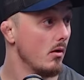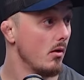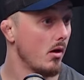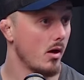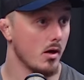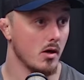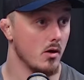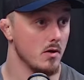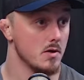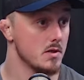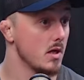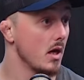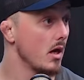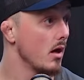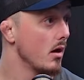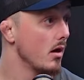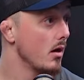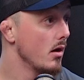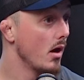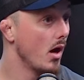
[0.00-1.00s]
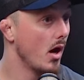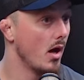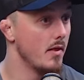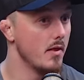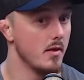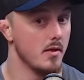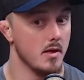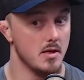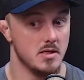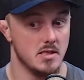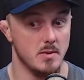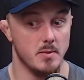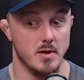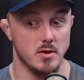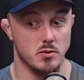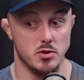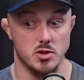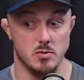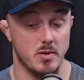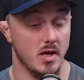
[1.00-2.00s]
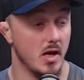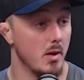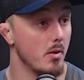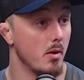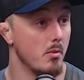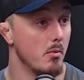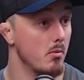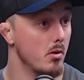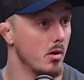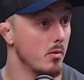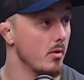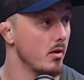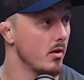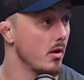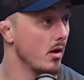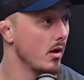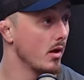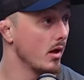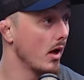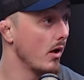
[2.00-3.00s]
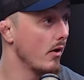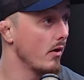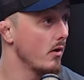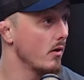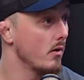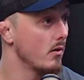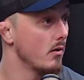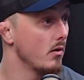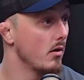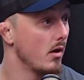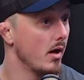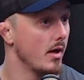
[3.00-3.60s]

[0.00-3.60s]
I can't see. And his teammates would just pick him up and put him in there and carry on.